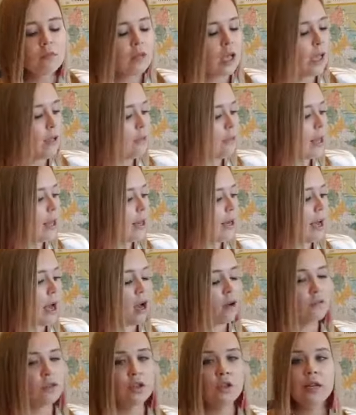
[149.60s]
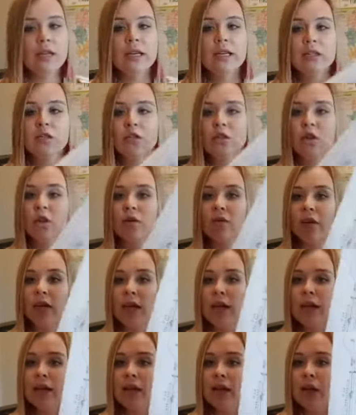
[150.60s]
And then after you get it
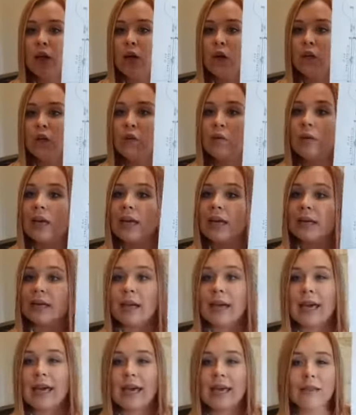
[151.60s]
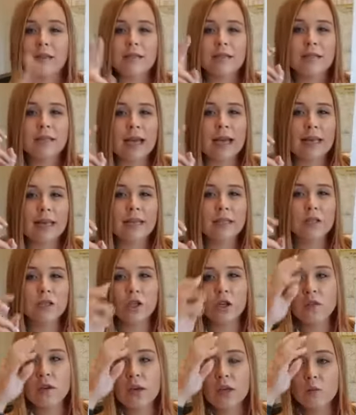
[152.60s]
surveyed, you get a second
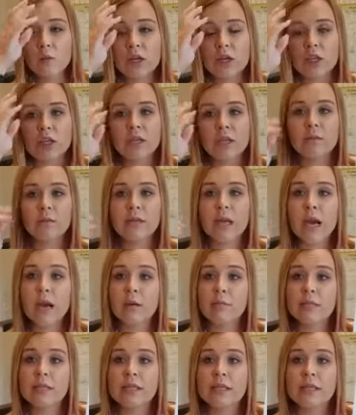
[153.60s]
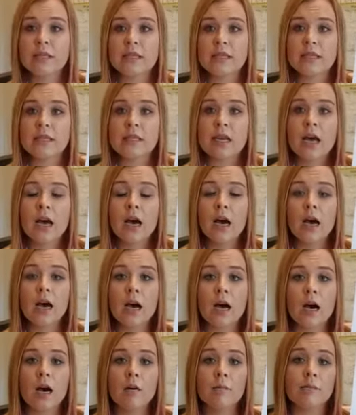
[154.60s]
survey, which sometimes this is
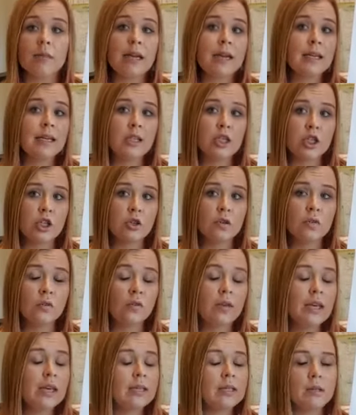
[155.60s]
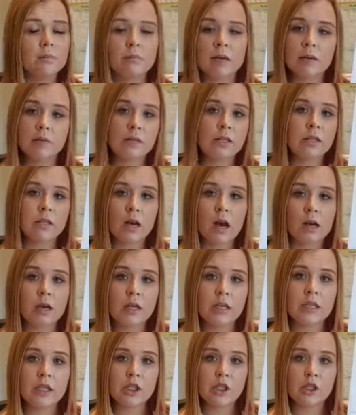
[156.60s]
an additional fee. Sometimes it's not an
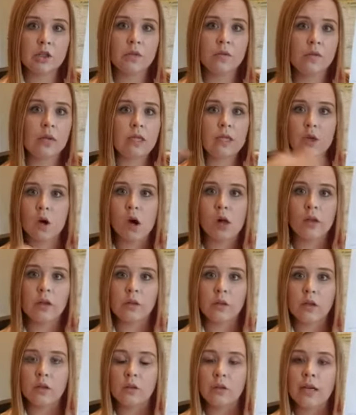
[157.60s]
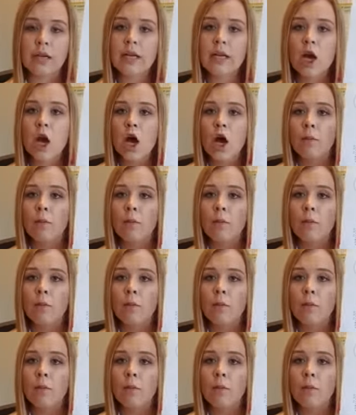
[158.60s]
additional fee. It's all included.